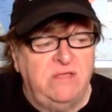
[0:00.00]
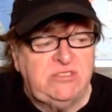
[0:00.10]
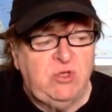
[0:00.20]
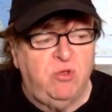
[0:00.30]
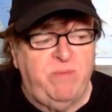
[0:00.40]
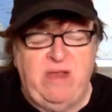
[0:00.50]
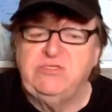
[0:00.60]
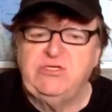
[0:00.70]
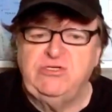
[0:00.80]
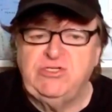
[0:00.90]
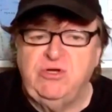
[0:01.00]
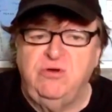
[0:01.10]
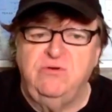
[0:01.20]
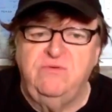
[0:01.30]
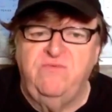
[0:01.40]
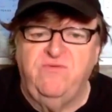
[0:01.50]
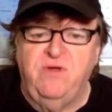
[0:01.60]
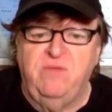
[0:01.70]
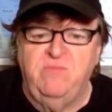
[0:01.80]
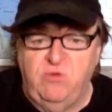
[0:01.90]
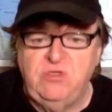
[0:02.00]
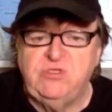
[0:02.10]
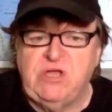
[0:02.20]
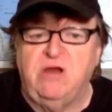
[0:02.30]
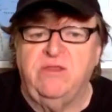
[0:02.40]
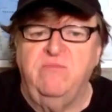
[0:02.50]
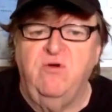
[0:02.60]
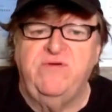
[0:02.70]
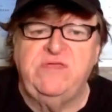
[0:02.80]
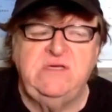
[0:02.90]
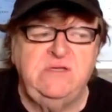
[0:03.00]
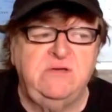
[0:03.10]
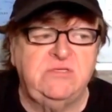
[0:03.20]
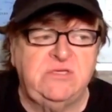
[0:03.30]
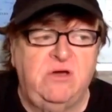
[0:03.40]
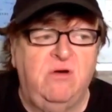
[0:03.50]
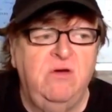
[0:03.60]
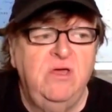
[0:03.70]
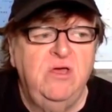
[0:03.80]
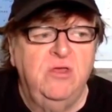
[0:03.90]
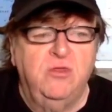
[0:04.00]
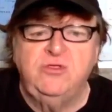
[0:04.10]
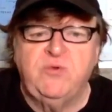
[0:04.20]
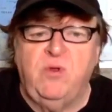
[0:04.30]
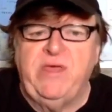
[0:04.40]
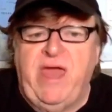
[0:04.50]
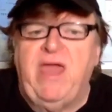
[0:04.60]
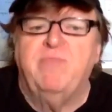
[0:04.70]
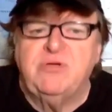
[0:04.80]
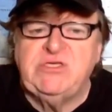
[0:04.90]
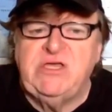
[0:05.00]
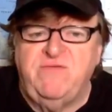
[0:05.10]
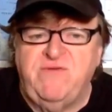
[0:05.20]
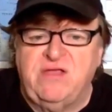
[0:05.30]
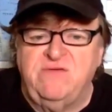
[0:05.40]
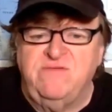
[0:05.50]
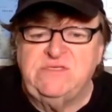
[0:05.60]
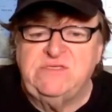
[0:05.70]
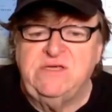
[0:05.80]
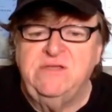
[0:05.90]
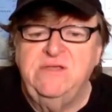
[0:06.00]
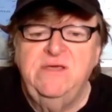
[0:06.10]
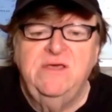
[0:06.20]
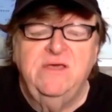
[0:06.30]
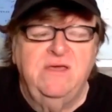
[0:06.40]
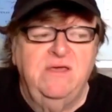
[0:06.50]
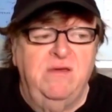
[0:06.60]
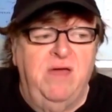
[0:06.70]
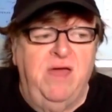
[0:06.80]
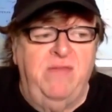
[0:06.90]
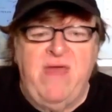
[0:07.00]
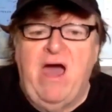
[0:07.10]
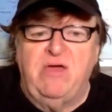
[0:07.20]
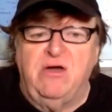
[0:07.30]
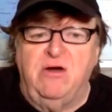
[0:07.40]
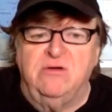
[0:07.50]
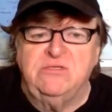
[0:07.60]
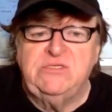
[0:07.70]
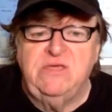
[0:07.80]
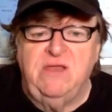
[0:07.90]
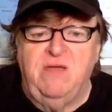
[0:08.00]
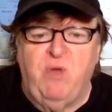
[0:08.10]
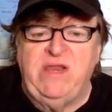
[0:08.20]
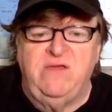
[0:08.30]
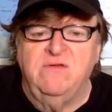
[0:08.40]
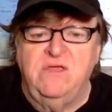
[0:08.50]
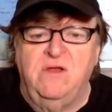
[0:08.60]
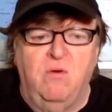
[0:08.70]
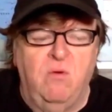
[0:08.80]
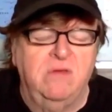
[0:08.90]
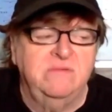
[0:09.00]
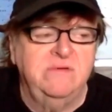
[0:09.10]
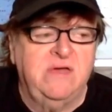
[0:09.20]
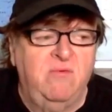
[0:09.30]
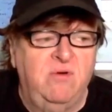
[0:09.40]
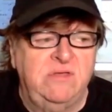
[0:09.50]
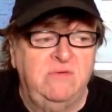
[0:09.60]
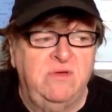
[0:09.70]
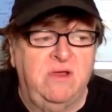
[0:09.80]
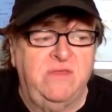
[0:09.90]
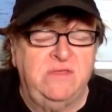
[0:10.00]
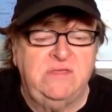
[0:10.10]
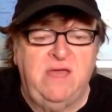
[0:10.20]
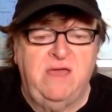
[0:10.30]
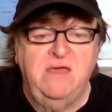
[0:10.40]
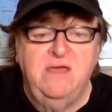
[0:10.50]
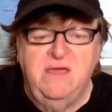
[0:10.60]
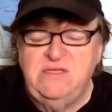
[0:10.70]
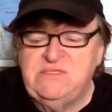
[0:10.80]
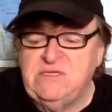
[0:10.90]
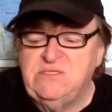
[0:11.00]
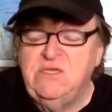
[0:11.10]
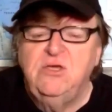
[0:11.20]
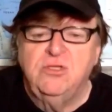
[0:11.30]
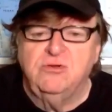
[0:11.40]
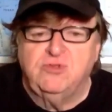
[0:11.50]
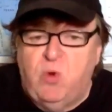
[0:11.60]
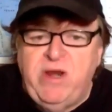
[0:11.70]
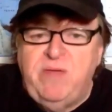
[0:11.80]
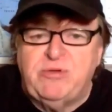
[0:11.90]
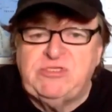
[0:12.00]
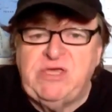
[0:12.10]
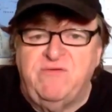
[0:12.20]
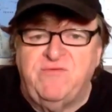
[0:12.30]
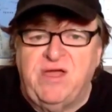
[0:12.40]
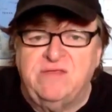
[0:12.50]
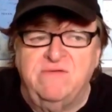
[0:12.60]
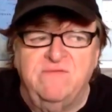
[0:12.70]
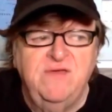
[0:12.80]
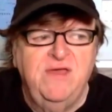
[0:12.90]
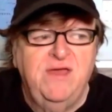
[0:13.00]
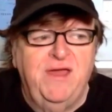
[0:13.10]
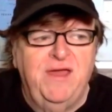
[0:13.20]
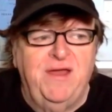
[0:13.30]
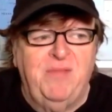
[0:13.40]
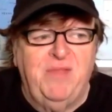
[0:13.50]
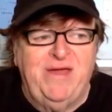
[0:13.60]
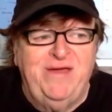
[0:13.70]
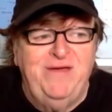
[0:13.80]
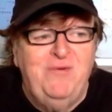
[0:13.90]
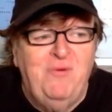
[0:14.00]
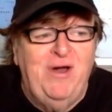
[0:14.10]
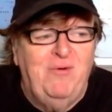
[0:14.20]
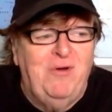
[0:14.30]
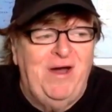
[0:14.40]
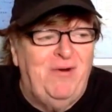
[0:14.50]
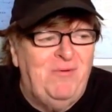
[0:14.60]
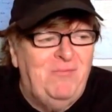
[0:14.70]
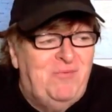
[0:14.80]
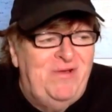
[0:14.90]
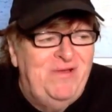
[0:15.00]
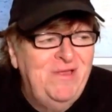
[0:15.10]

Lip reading: that solar panels that you showed from when you started the movie 10 years ago, those were only 8% effective, he said. And now he goes, and I'm waiting, okay, what are they today? And he says, they're 20% effective. And I'm like, oh,